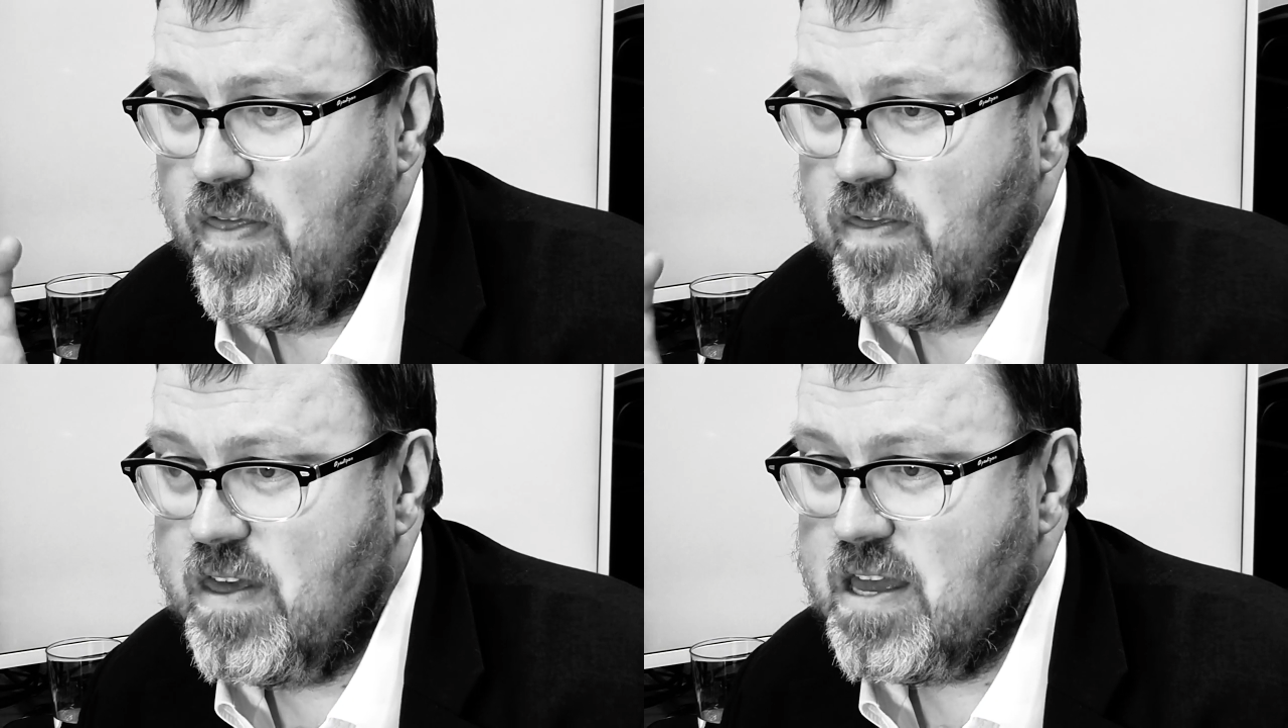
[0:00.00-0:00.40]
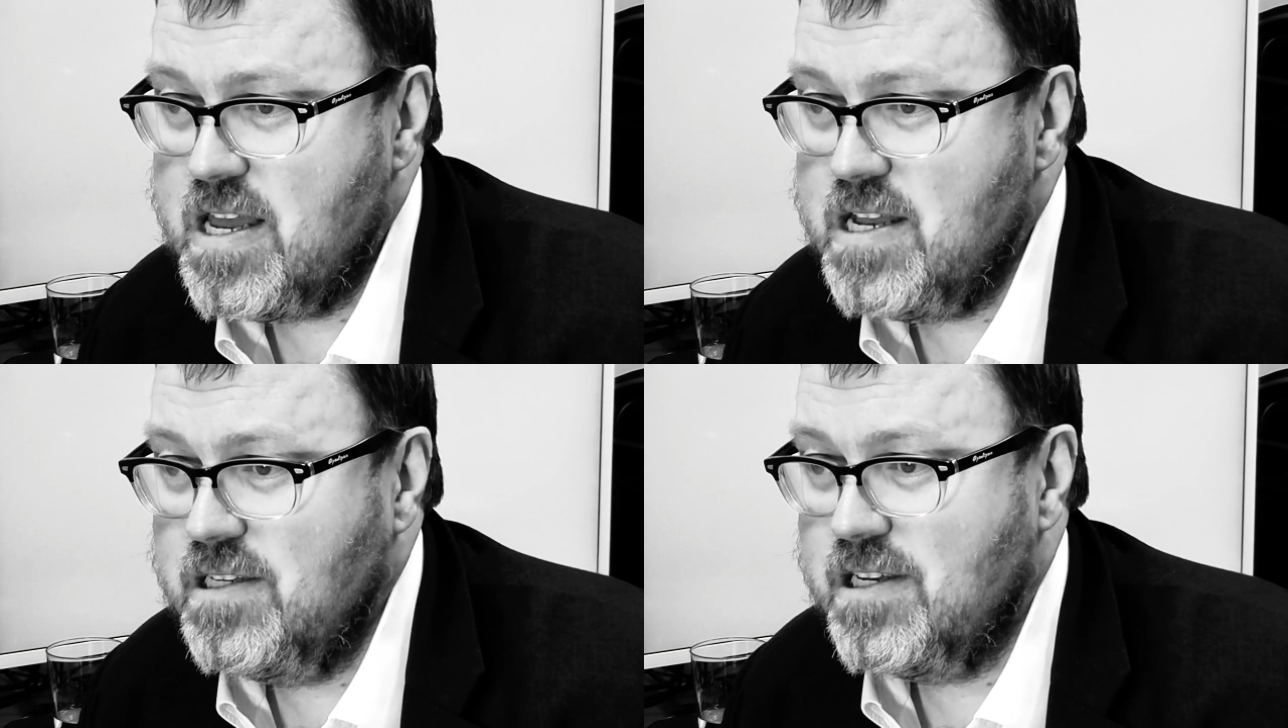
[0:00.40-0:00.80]

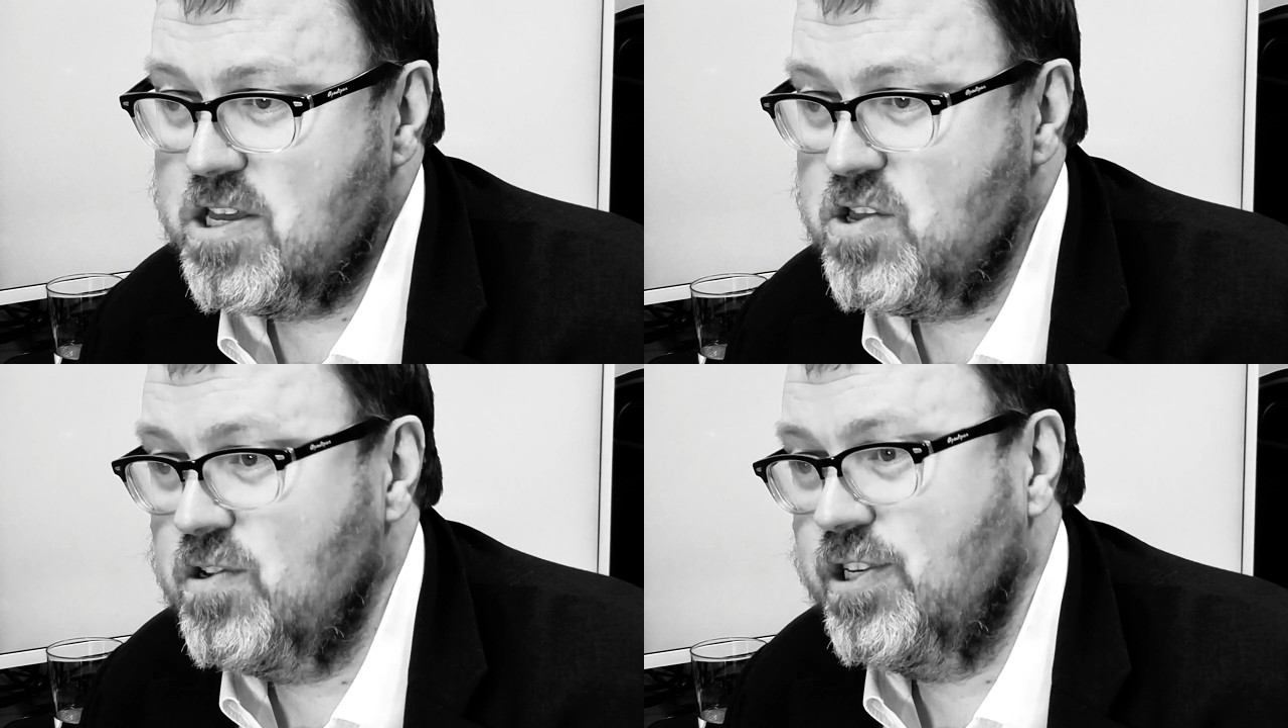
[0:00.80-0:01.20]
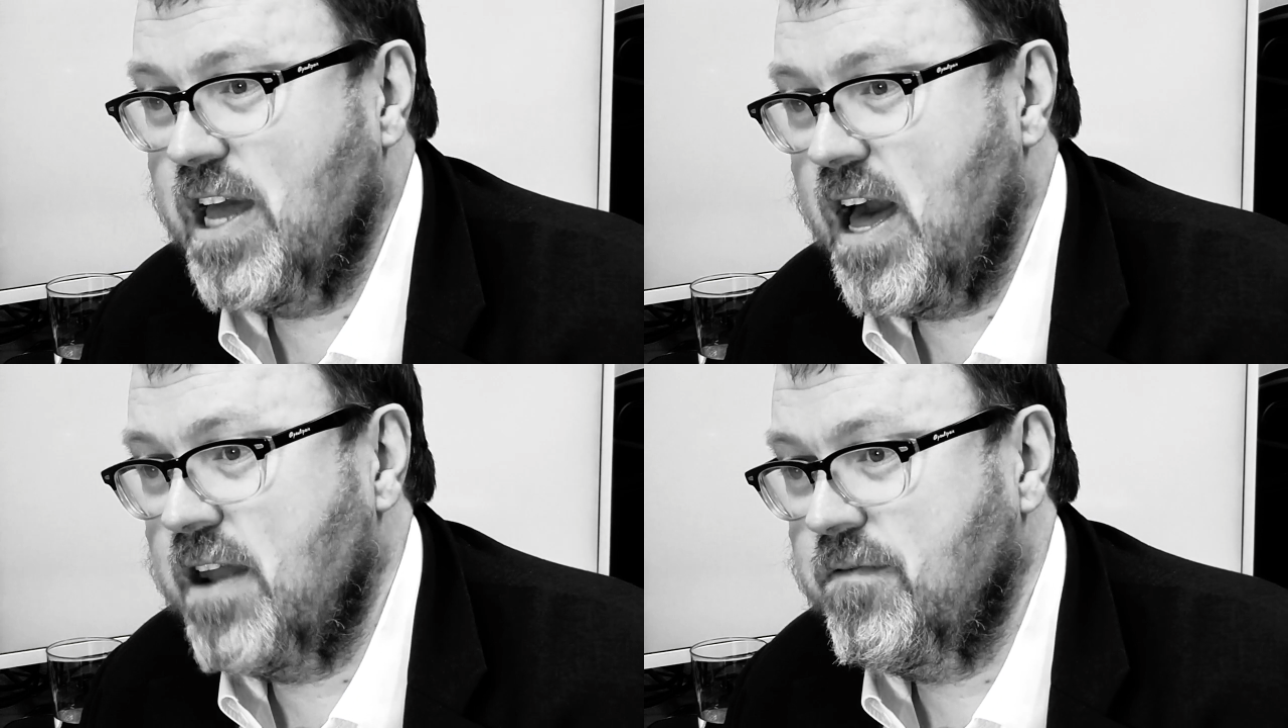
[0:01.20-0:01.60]
these are
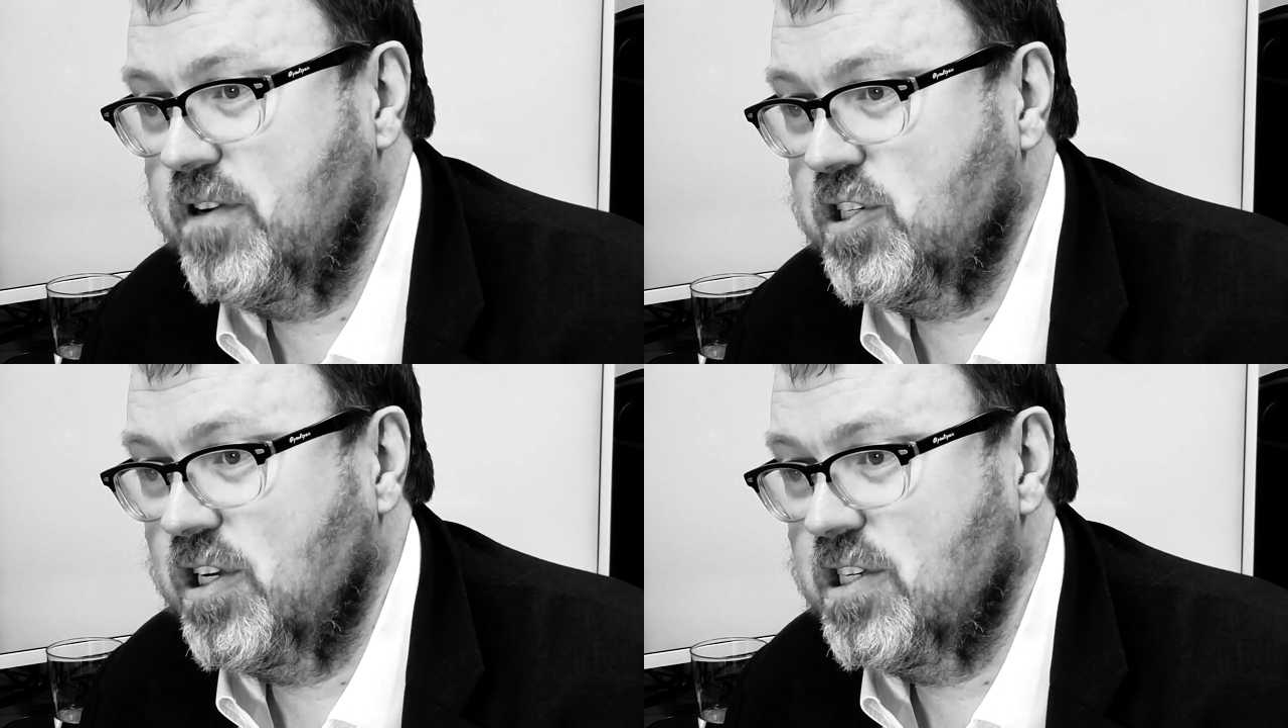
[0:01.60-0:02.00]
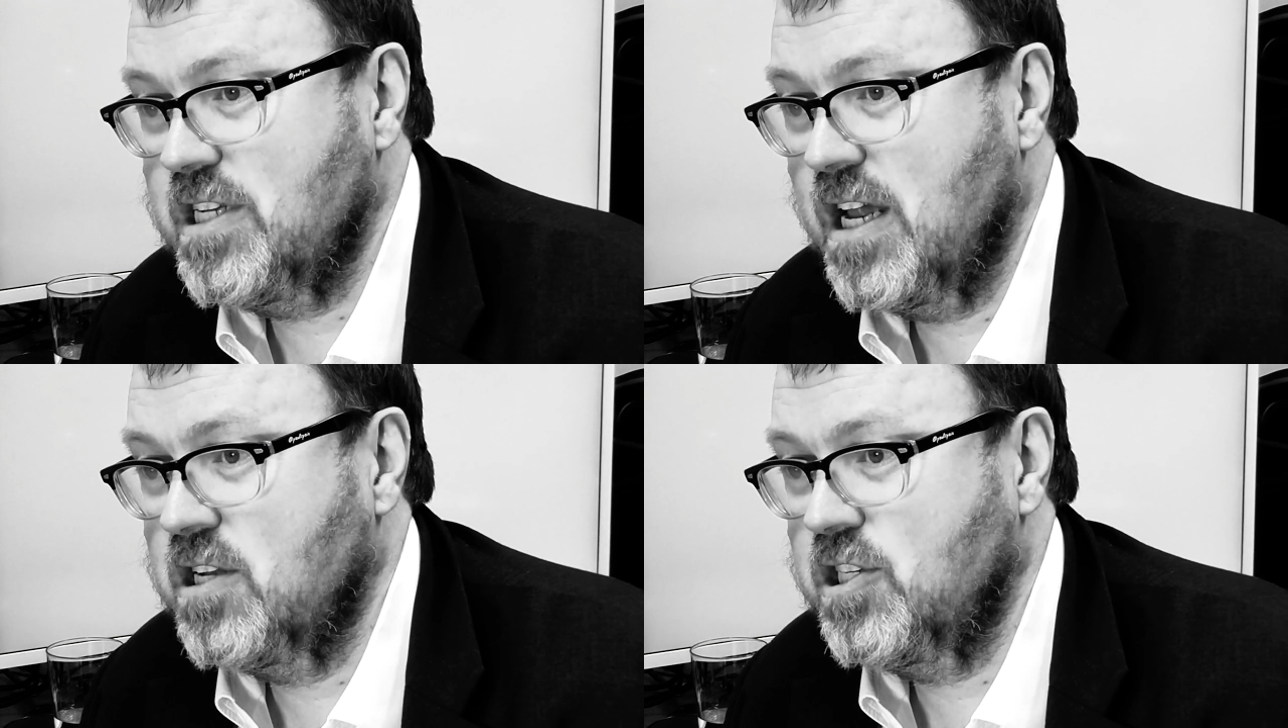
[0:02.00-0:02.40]
using artificial
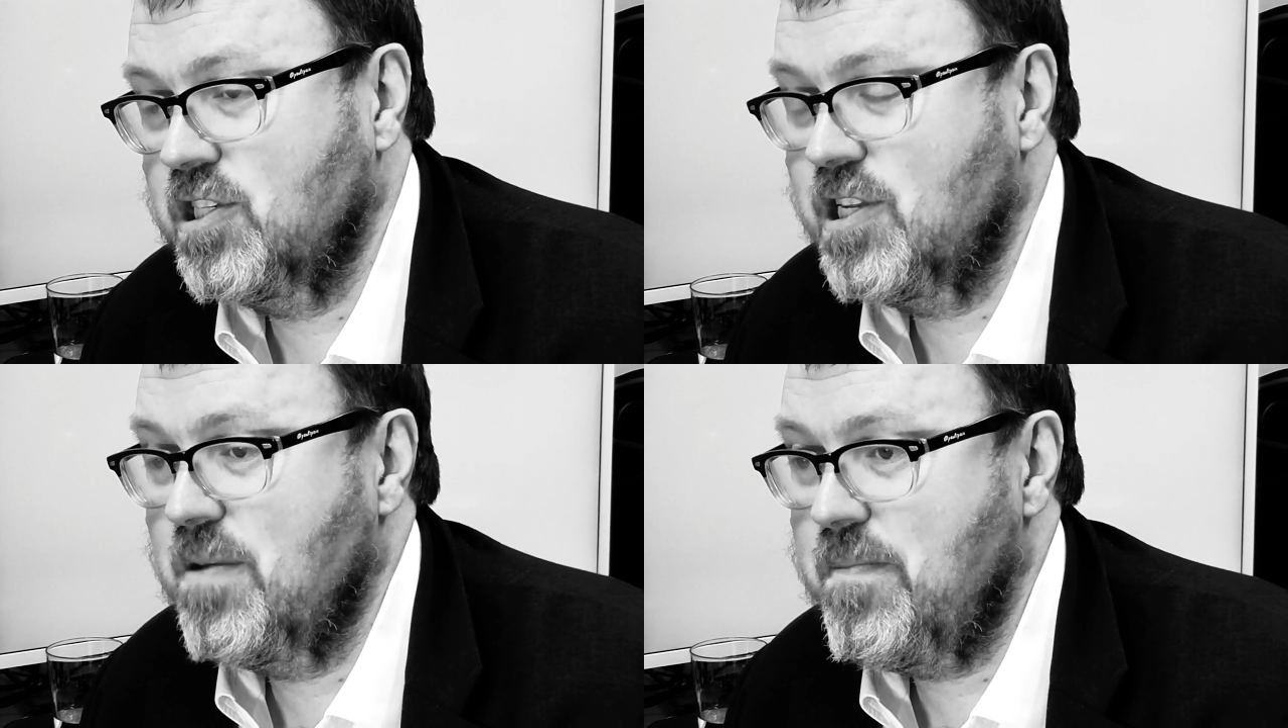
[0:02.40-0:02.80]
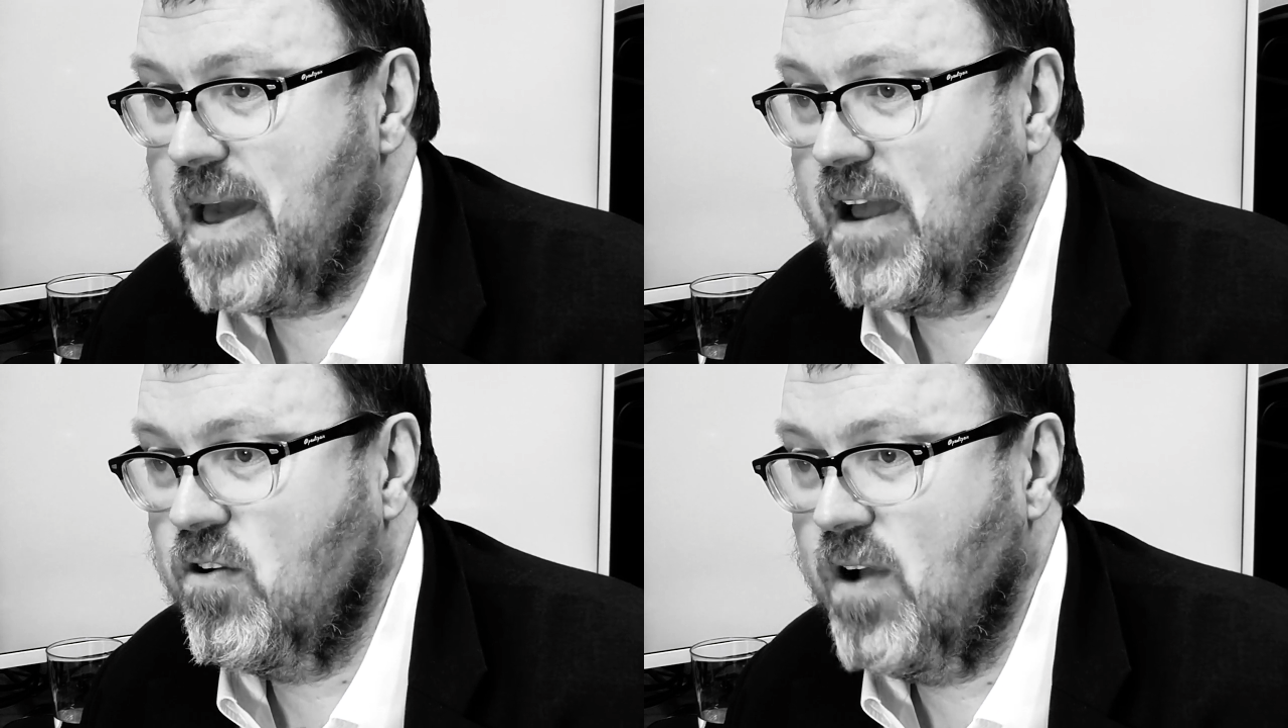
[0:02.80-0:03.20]
intelligence in the
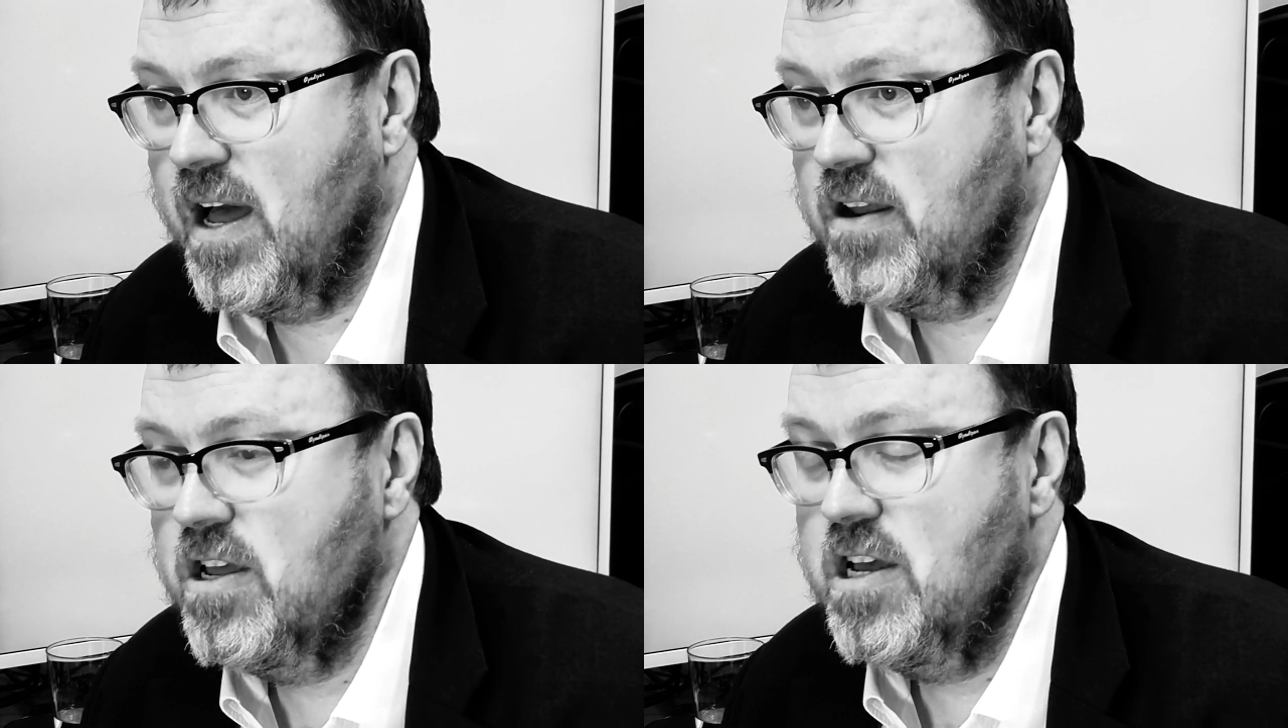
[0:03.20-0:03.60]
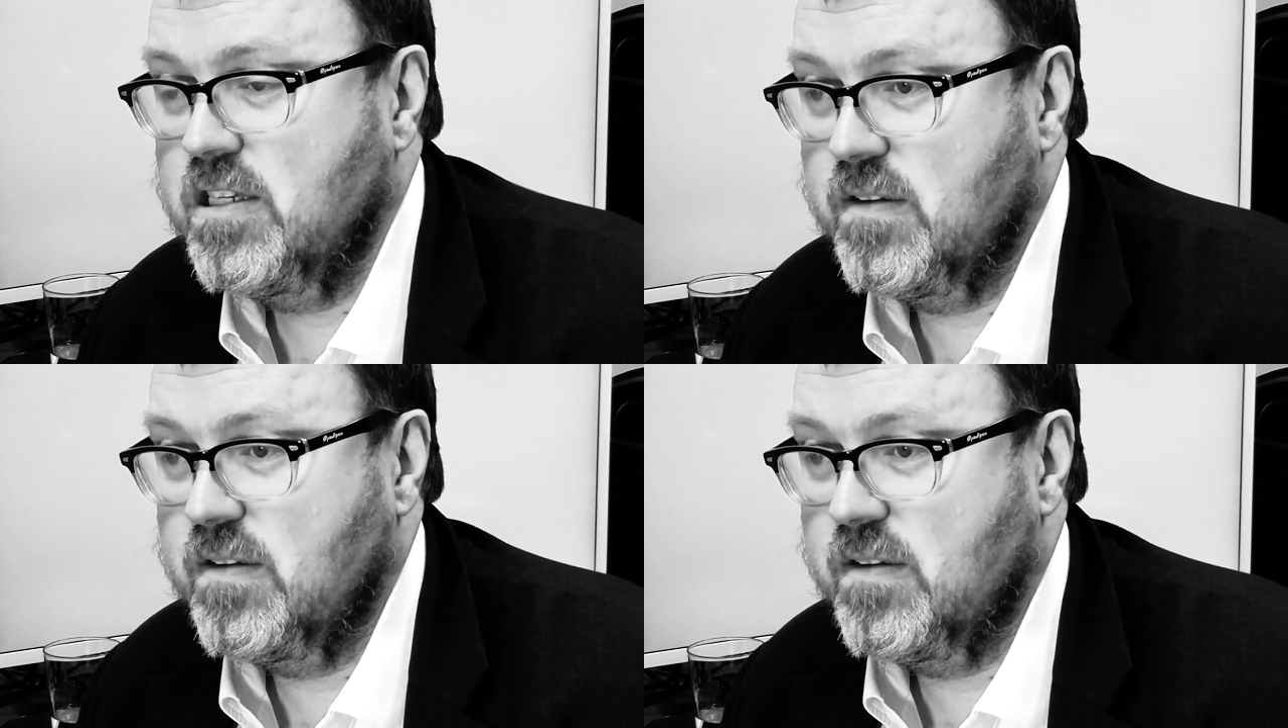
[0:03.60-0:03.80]
background